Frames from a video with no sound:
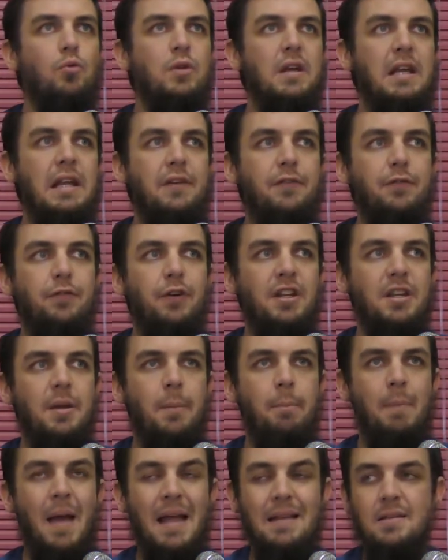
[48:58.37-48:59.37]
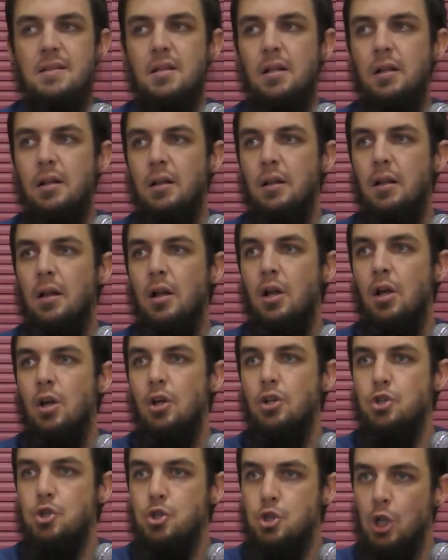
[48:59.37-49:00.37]
really fundamental
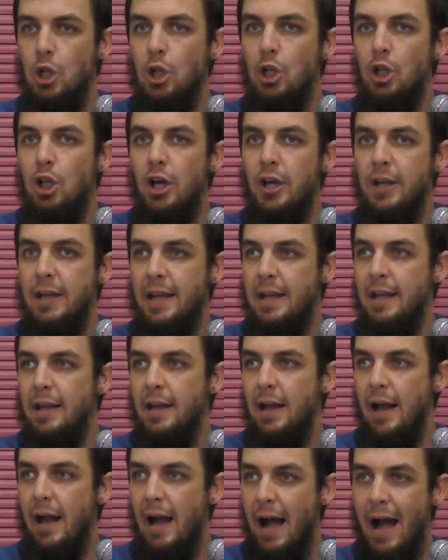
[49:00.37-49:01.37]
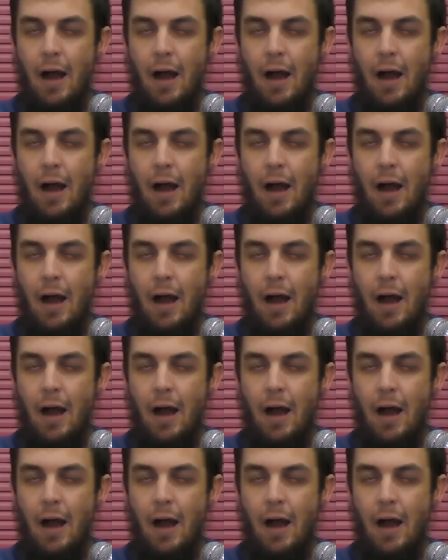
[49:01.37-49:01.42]
to learning